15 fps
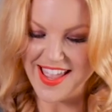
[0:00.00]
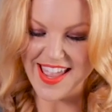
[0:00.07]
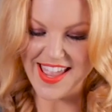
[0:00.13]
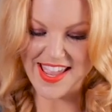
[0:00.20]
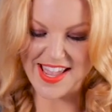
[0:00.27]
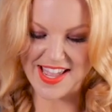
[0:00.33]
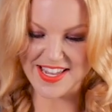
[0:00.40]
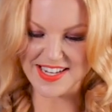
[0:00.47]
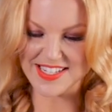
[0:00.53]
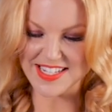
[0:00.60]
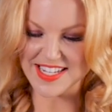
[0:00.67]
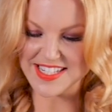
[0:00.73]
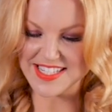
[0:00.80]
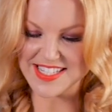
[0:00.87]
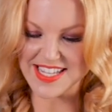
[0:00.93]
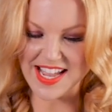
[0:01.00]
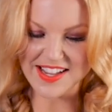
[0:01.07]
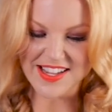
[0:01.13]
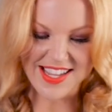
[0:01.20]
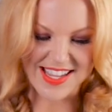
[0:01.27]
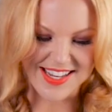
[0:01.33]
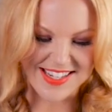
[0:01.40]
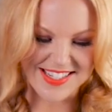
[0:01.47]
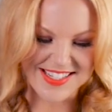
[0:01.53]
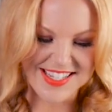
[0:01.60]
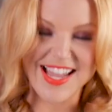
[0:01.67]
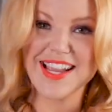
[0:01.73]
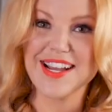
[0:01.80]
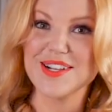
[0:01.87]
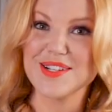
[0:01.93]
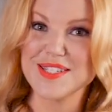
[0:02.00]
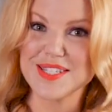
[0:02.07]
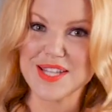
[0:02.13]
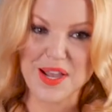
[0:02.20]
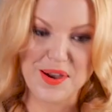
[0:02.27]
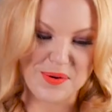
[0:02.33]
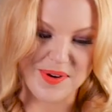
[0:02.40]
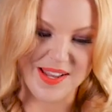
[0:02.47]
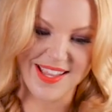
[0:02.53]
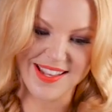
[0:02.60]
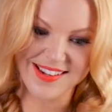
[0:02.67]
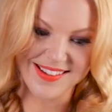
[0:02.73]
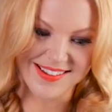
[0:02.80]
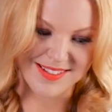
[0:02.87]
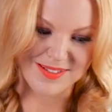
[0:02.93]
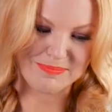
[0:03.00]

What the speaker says: and dunk an entire scone in.